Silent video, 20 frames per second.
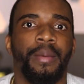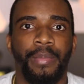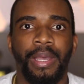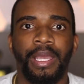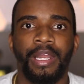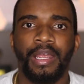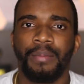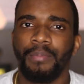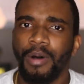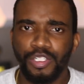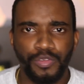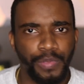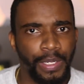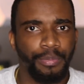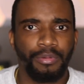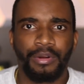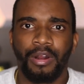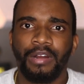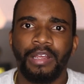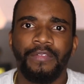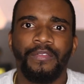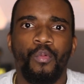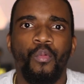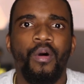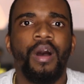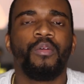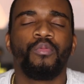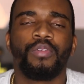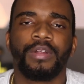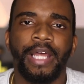Meaning most people don't even
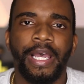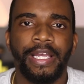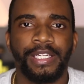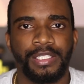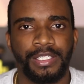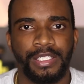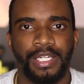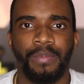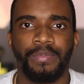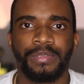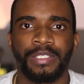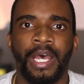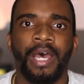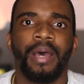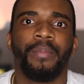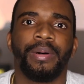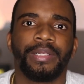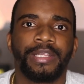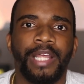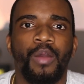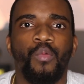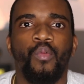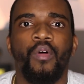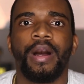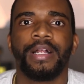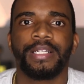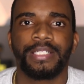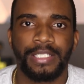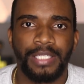want relationships, but they want